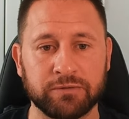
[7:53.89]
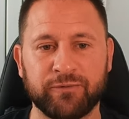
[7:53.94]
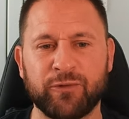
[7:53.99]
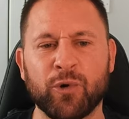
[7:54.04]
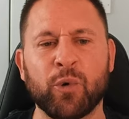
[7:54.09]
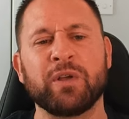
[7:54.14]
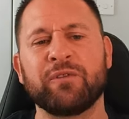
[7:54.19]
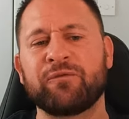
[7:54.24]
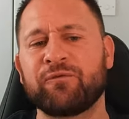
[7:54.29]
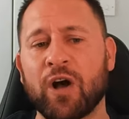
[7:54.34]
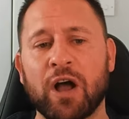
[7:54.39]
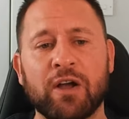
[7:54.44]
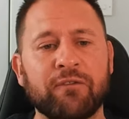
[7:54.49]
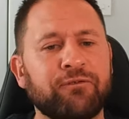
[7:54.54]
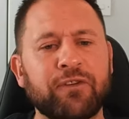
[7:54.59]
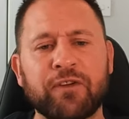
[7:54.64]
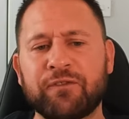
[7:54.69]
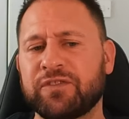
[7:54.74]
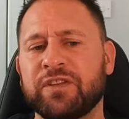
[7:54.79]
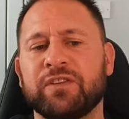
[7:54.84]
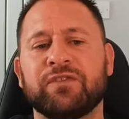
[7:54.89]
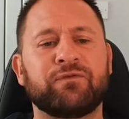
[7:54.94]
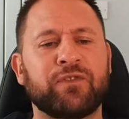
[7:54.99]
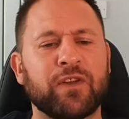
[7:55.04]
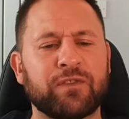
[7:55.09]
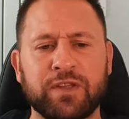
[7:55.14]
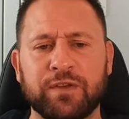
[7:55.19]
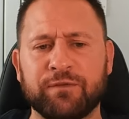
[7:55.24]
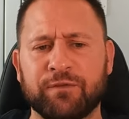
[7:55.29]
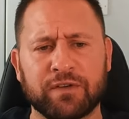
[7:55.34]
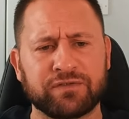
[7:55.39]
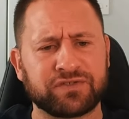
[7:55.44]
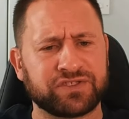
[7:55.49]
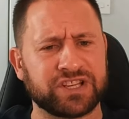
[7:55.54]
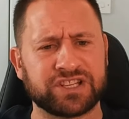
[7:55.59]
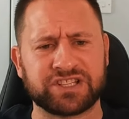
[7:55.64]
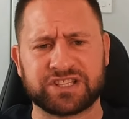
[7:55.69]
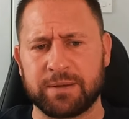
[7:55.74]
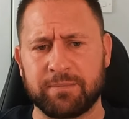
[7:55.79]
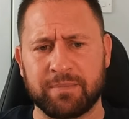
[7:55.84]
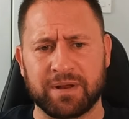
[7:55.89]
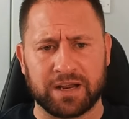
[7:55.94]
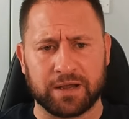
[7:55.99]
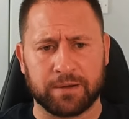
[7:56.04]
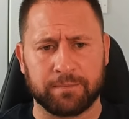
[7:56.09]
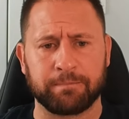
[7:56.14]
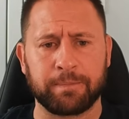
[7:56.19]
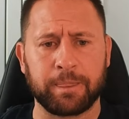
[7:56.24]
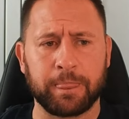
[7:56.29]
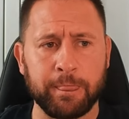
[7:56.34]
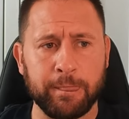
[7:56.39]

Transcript: 45, 50, 55, 60 million.